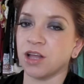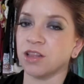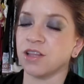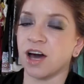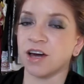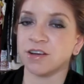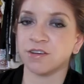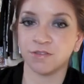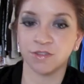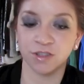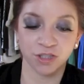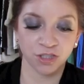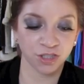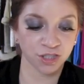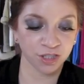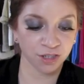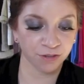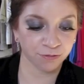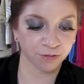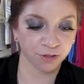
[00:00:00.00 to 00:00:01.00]
lot of the
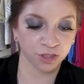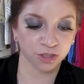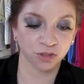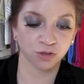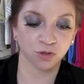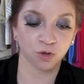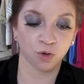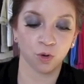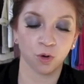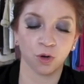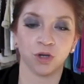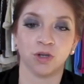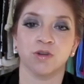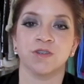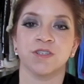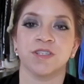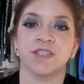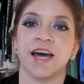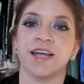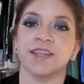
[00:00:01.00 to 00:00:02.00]
different
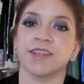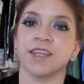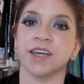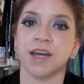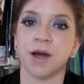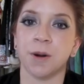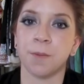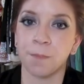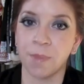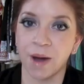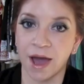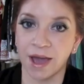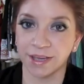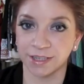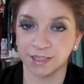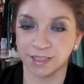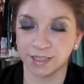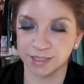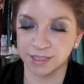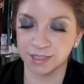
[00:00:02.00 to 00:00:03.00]
oils that they
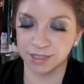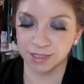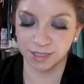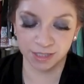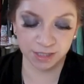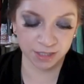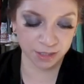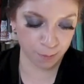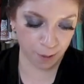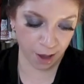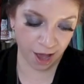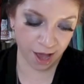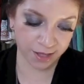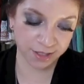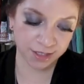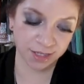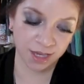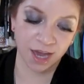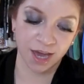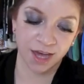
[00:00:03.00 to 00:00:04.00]
combine into this
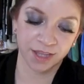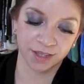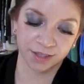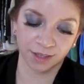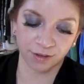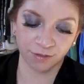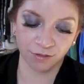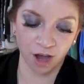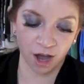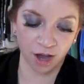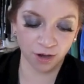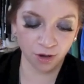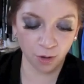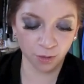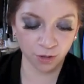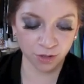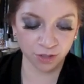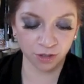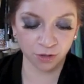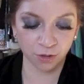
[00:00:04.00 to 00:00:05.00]
mask. They've got
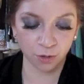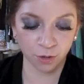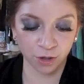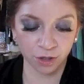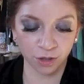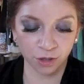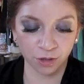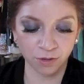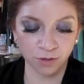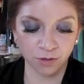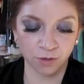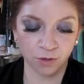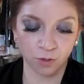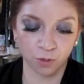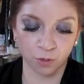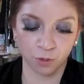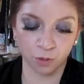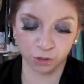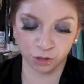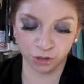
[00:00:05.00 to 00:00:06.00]
coconut oil,
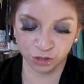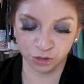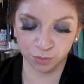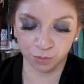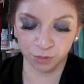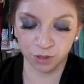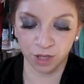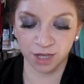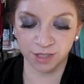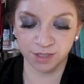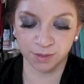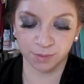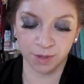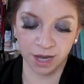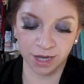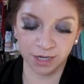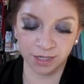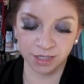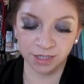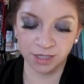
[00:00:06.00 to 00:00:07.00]
orange blossom
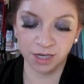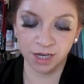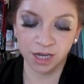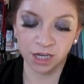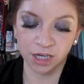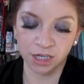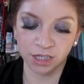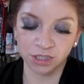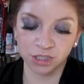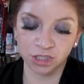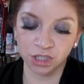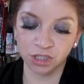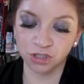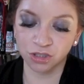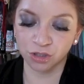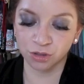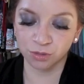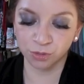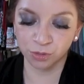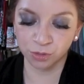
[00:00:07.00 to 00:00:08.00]
honey,
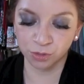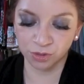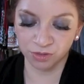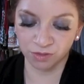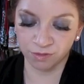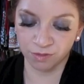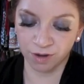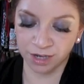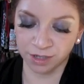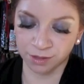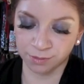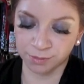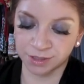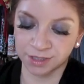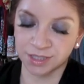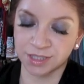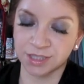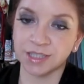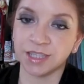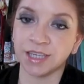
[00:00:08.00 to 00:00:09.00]
ginger root,
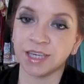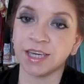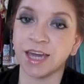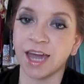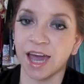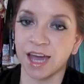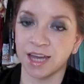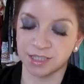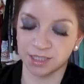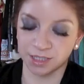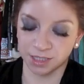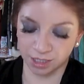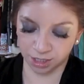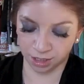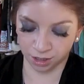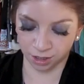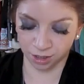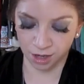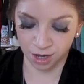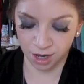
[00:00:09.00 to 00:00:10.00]
vitamin C, and
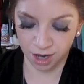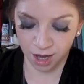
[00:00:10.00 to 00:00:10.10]
E.